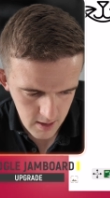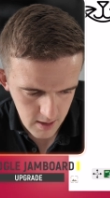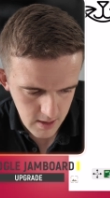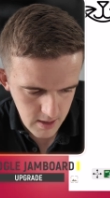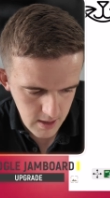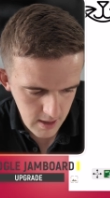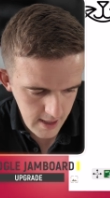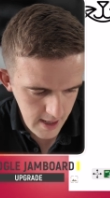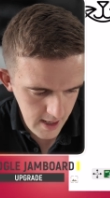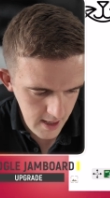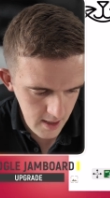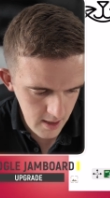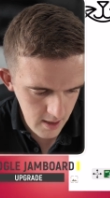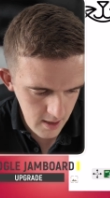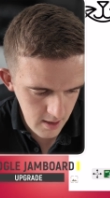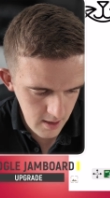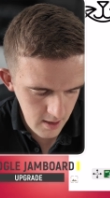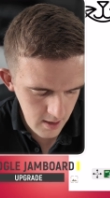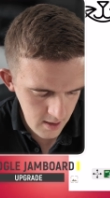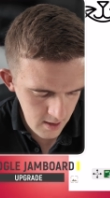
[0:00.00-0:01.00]
So then
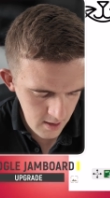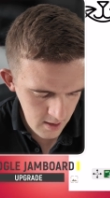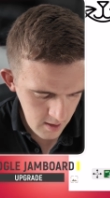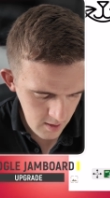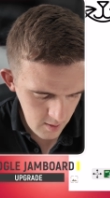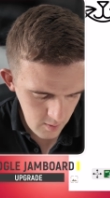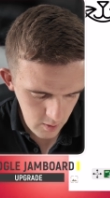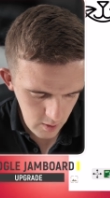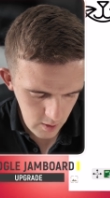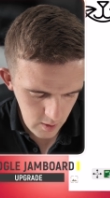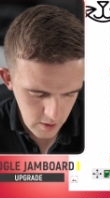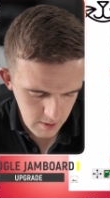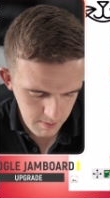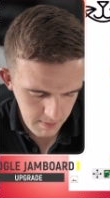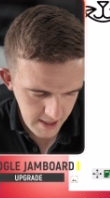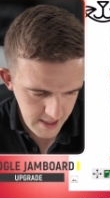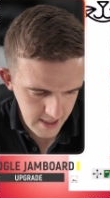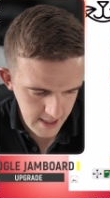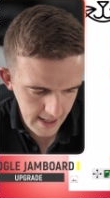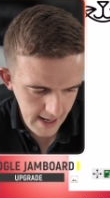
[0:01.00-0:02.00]
using
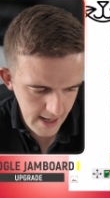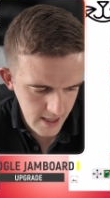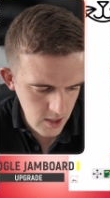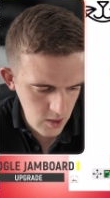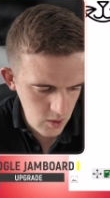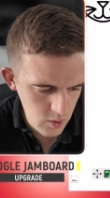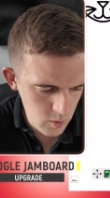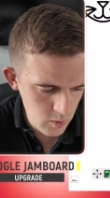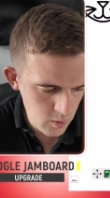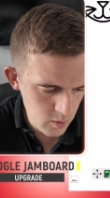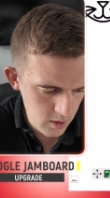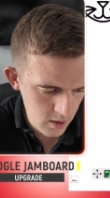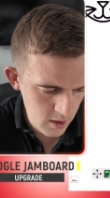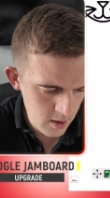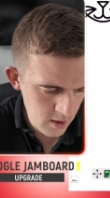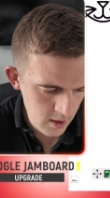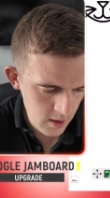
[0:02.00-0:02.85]
my selector tool,